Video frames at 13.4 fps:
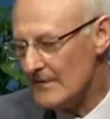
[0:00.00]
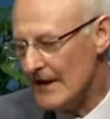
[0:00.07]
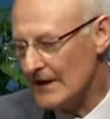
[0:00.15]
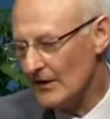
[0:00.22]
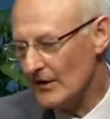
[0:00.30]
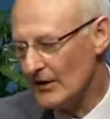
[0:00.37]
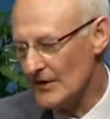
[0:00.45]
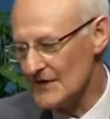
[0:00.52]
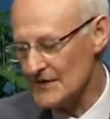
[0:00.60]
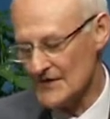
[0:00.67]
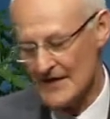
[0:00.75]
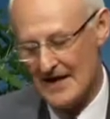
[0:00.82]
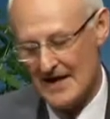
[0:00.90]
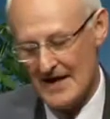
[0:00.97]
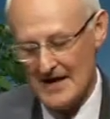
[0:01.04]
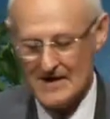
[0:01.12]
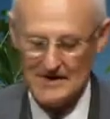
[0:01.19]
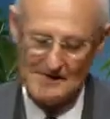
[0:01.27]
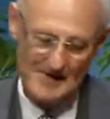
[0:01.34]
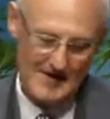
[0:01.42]
Because,
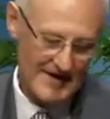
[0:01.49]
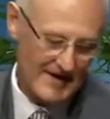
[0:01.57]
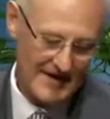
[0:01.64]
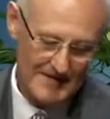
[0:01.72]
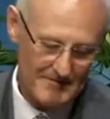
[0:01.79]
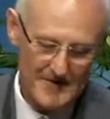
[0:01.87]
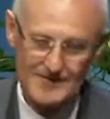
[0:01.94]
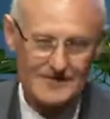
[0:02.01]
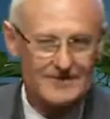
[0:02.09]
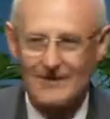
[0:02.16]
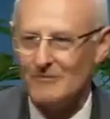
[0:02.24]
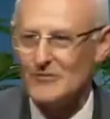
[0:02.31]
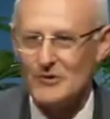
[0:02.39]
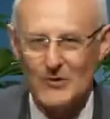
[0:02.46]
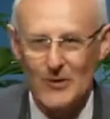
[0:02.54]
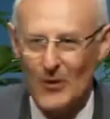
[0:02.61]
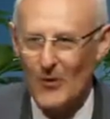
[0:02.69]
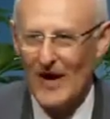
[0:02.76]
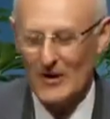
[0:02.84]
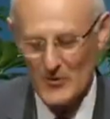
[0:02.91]
as I'm sure
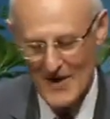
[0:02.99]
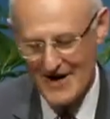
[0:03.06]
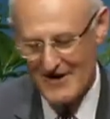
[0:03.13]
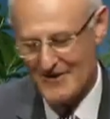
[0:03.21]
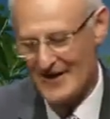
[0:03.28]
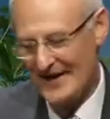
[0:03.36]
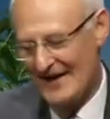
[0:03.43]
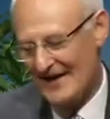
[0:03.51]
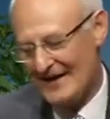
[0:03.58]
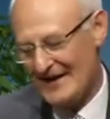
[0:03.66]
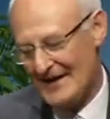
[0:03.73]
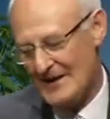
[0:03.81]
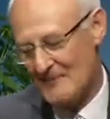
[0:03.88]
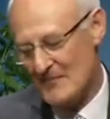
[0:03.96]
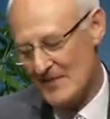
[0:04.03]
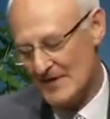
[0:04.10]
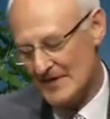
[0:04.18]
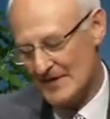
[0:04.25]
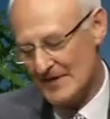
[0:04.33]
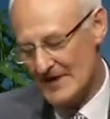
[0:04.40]
you're all well aware,
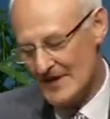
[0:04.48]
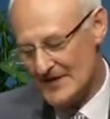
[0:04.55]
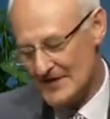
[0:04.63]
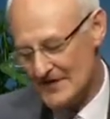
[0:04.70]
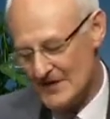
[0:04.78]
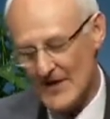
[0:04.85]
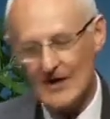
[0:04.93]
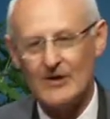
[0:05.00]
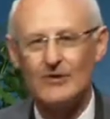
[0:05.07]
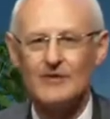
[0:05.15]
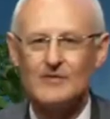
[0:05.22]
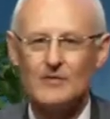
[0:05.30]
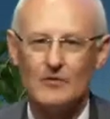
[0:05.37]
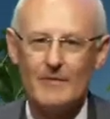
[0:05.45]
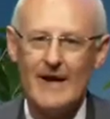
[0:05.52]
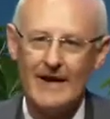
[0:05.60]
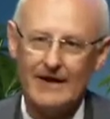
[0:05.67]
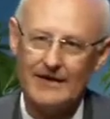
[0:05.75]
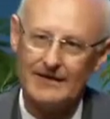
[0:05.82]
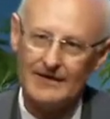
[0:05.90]
these vehicles will
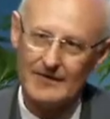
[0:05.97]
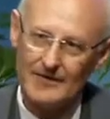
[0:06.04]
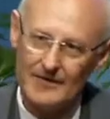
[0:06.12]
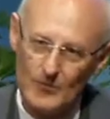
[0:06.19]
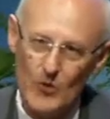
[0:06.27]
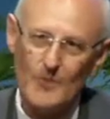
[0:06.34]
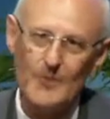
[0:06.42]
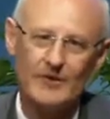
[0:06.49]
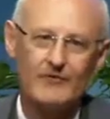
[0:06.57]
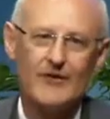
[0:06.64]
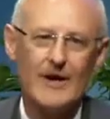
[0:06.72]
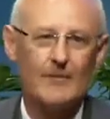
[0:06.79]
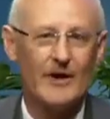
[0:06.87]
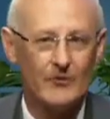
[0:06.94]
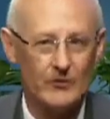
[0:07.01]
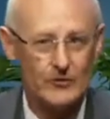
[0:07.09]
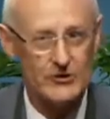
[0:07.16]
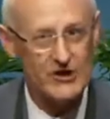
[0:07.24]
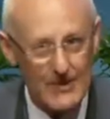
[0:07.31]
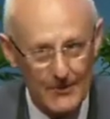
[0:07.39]
make the movement of freight by
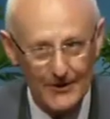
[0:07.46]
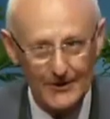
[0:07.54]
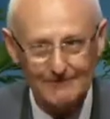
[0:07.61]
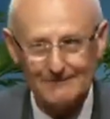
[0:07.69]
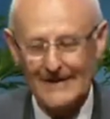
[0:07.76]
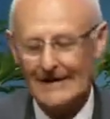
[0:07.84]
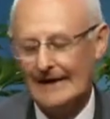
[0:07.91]
road cheaper.